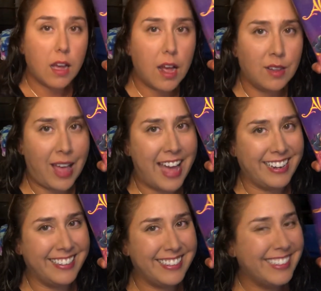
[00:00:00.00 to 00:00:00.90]

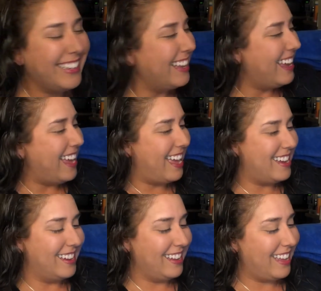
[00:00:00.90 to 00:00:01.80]
Aladdin.
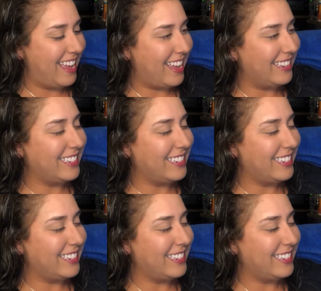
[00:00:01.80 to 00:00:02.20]
And